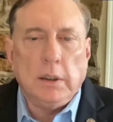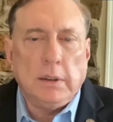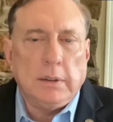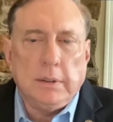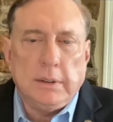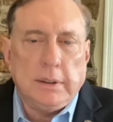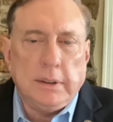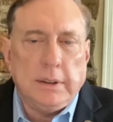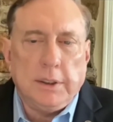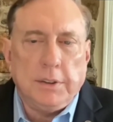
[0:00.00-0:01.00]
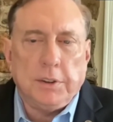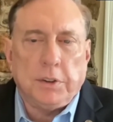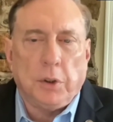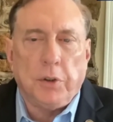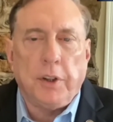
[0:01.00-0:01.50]

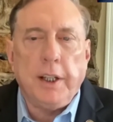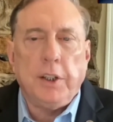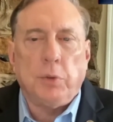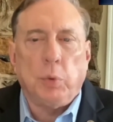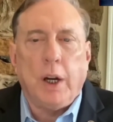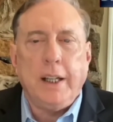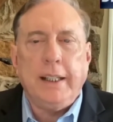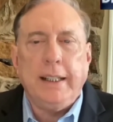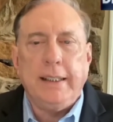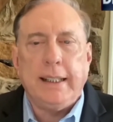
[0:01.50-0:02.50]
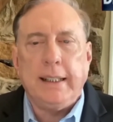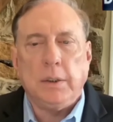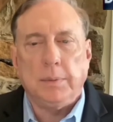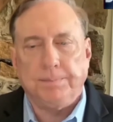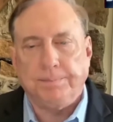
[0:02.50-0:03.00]
The whole thing is winding
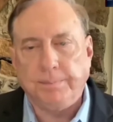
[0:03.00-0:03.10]
down.